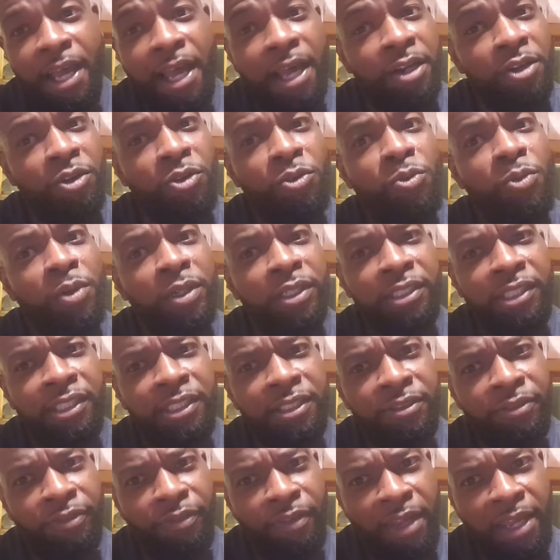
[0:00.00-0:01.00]
I don't want
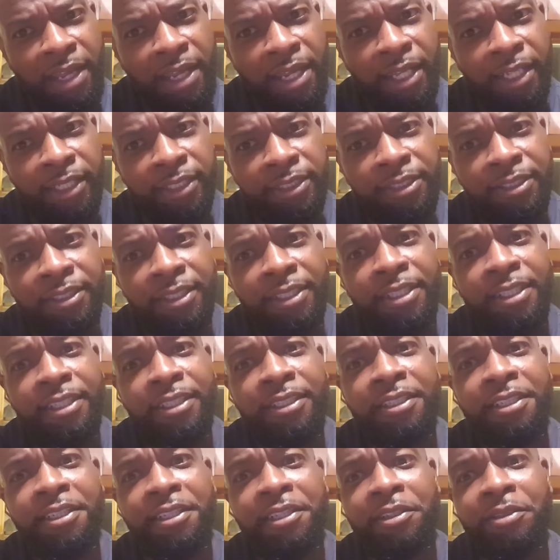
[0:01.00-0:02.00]
these feds
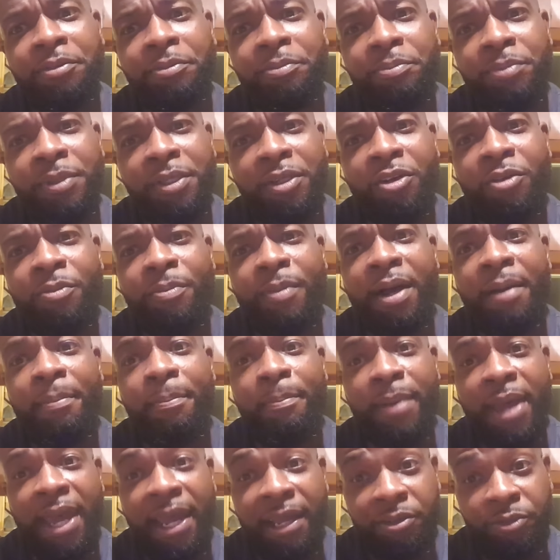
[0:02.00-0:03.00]
to be on my
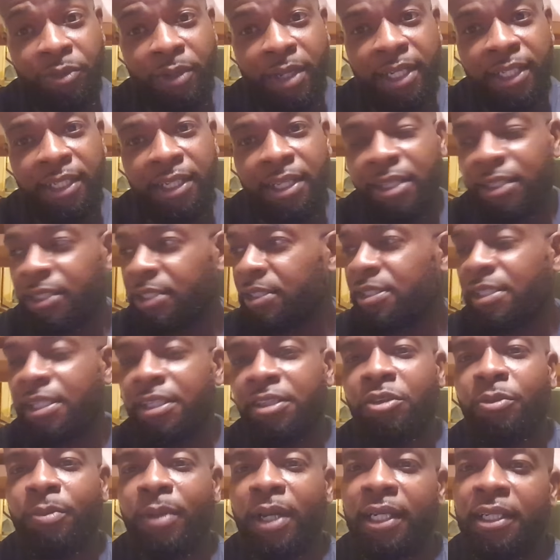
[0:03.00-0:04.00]
back right now because
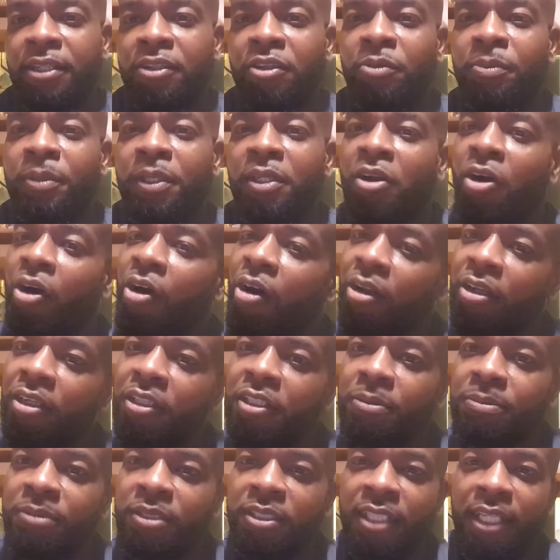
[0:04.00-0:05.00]
ain't nobody going to be
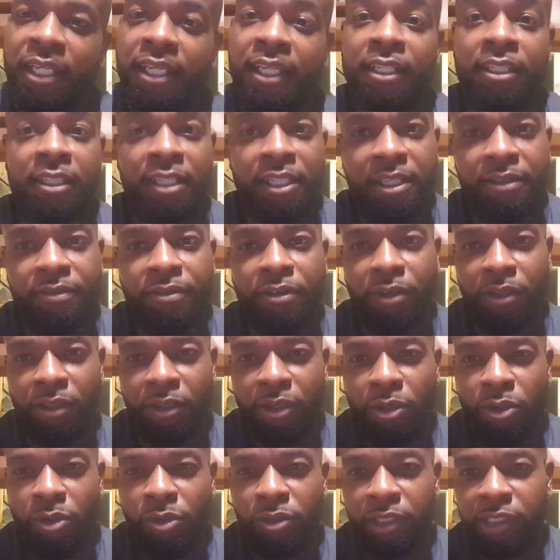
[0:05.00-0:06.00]
calling them saying leave her
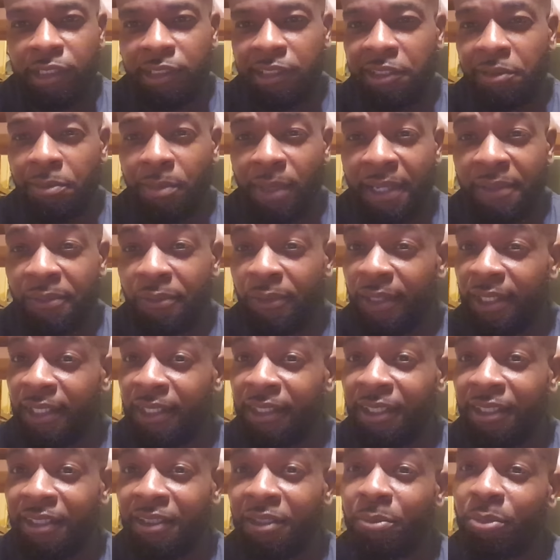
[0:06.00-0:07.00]
alone because she might
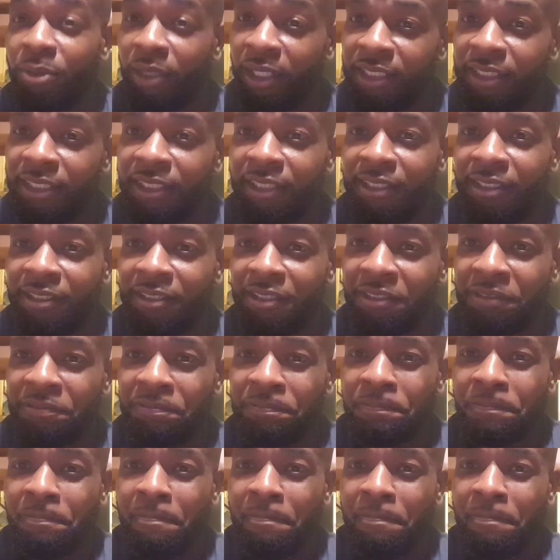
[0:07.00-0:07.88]
win the presidency.